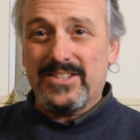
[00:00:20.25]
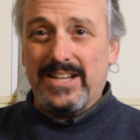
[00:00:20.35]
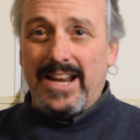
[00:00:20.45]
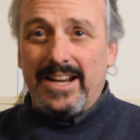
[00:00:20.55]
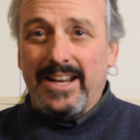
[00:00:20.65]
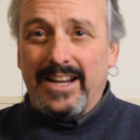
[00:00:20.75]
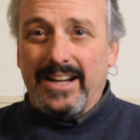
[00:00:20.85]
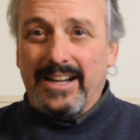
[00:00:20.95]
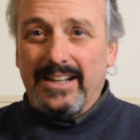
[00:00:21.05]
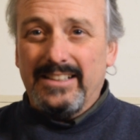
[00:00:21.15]

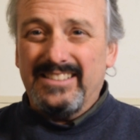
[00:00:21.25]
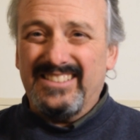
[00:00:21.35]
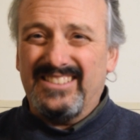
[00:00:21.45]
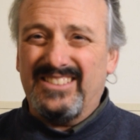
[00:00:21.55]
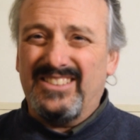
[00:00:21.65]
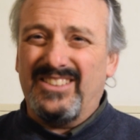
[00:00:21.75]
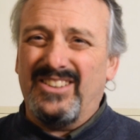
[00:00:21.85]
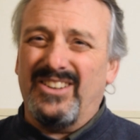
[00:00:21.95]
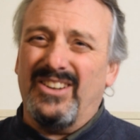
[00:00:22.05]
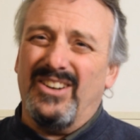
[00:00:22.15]
sanding.
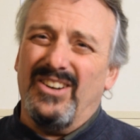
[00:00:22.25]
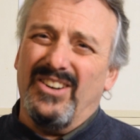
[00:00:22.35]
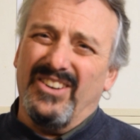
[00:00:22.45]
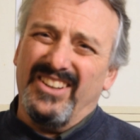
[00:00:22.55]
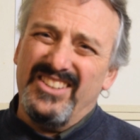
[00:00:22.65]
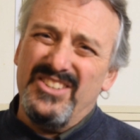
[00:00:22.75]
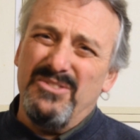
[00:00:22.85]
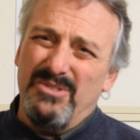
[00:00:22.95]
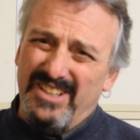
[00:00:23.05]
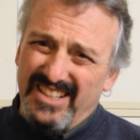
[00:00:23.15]
Oh, did you
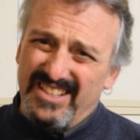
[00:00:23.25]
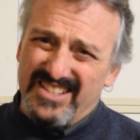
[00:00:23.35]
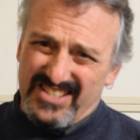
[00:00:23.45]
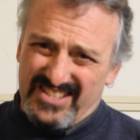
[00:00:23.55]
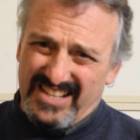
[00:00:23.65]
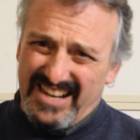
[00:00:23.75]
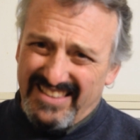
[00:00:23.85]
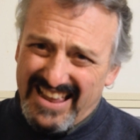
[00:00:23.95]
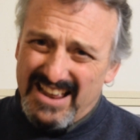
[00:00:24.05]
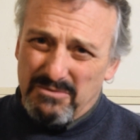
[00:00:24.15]
really just say
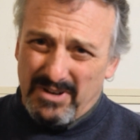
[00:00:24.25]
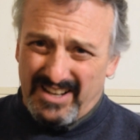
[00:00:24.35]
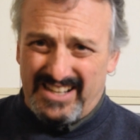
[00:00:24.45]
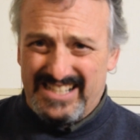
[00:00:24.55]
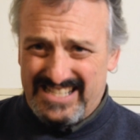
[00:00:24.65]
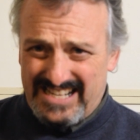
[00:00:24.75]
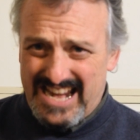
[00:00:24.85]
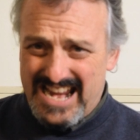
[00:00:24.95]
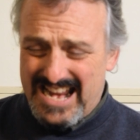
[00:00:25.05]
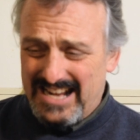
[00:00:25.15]
that? We're not going to
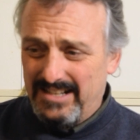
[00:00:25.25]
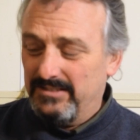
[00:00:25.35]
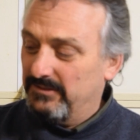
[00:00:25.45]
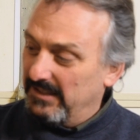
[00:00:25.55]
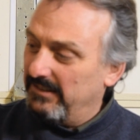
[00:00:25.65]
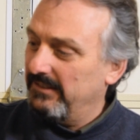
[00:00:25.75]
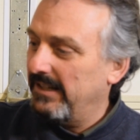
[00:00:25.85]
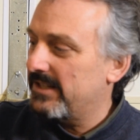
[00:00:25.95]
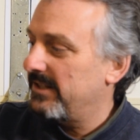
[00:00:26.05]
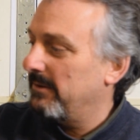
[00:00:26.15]
sand. Well,
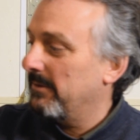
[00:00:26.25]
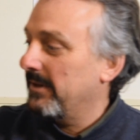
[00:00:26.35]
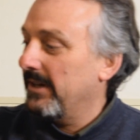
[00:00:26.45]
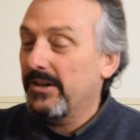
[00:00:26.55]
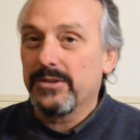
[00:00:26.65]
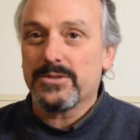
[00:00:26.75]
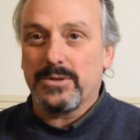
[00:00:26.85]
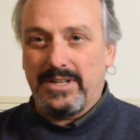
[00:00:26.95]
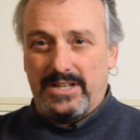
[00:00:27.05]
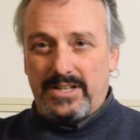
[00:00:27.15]
actually what we're going to do is
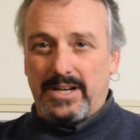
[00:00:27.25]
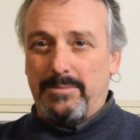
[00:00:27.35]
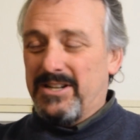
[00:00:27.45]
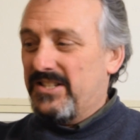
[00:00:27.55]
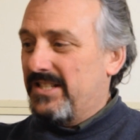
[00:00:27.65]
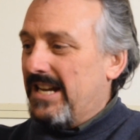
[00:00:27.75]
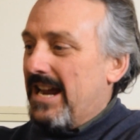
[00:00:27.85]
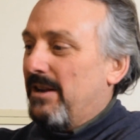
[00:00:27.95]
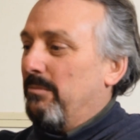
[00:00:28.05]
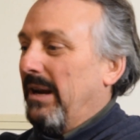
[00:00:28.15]
we're going to talk about
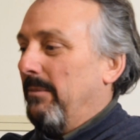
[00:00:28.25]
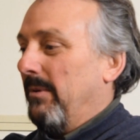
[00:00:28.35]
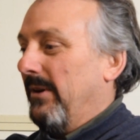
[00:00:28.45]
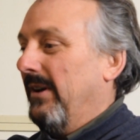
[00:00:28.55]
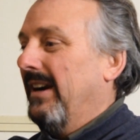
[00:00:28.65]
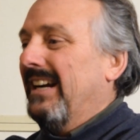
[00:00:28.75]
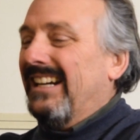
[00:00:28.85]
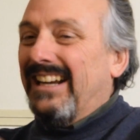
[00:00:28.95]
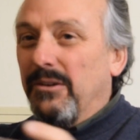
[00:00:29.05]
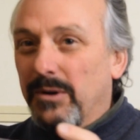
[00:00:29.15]
sandpaper.
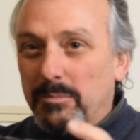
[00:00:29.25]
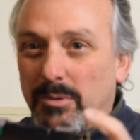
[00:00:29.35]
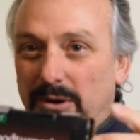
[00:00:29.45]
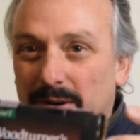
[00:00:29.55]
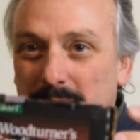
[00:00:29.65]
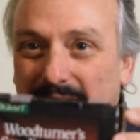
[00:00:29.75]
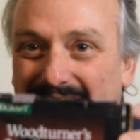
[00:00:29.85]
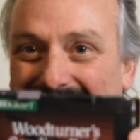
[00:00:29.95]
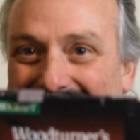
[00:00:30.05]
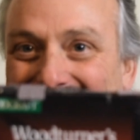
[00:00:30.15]
And what prompted
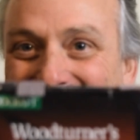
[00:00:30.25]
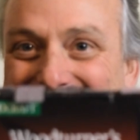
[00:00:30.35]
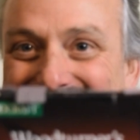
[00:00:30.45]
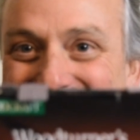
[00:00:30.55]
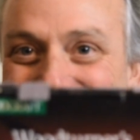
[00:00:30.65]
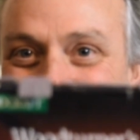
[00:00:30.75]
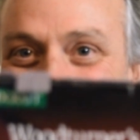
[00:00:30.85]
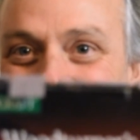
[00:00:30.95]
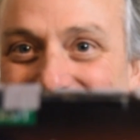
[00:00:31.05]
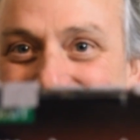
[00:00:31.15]
that is
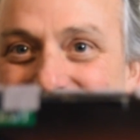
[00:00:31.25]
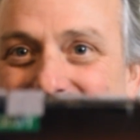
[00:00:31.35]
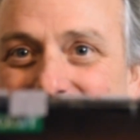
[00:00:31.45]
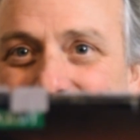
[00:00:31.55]
this.